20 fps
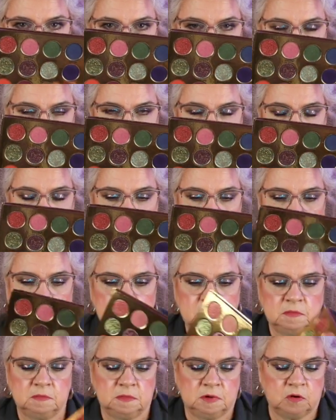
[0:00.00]
and
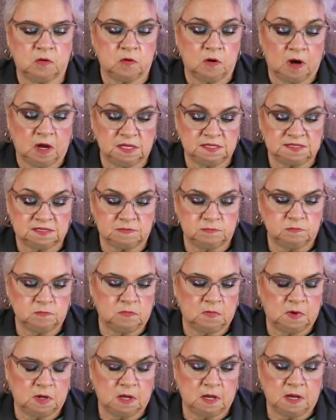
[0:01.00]
bottom, cross,
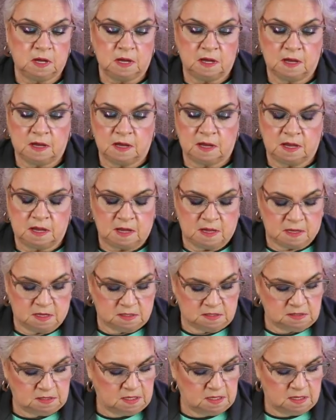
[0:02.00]

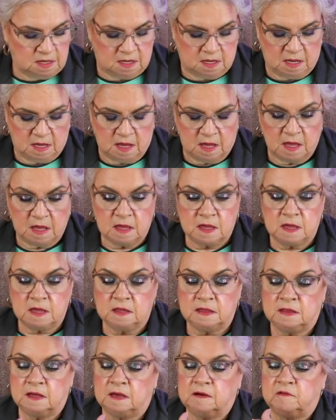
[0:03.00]
and
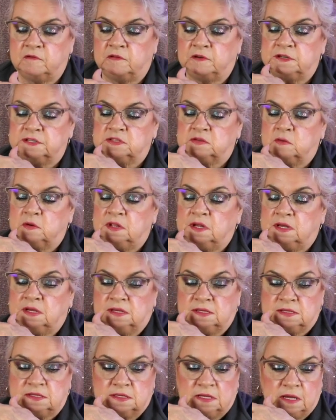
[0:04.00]
that first one
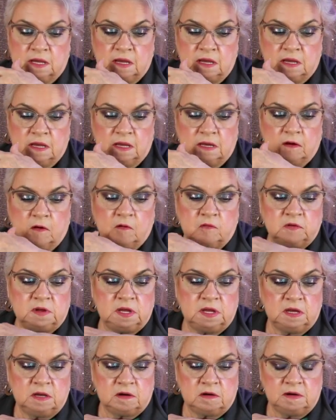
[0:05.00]
is over
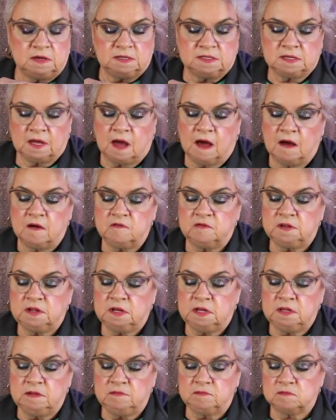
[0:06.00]
here is
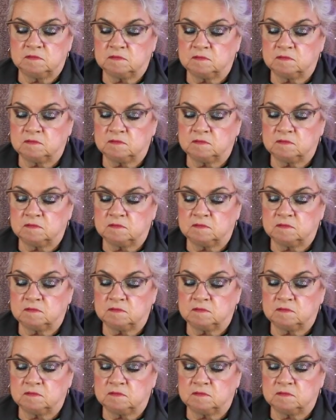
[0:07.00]
confident.